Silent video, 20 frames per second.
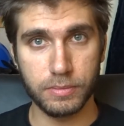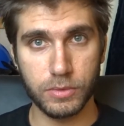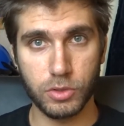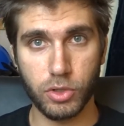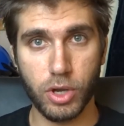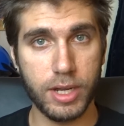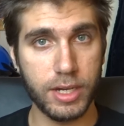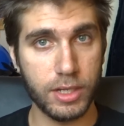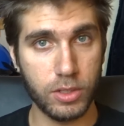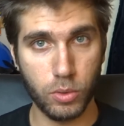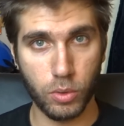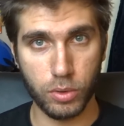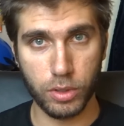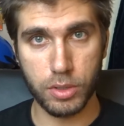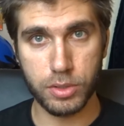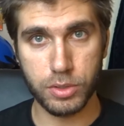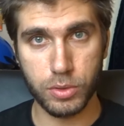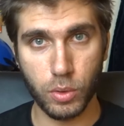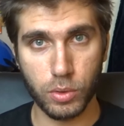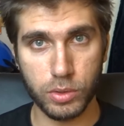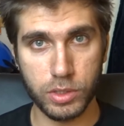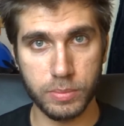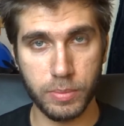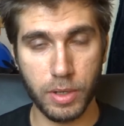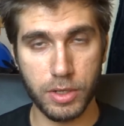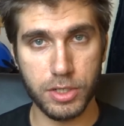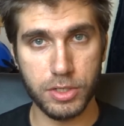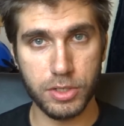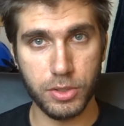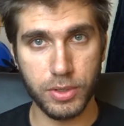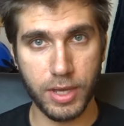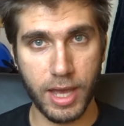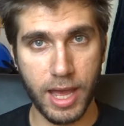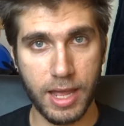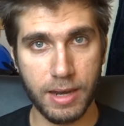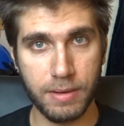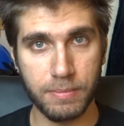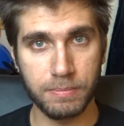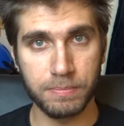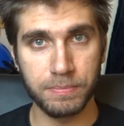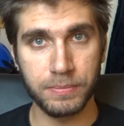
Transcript: Try and ignore those thoughts as much as you can,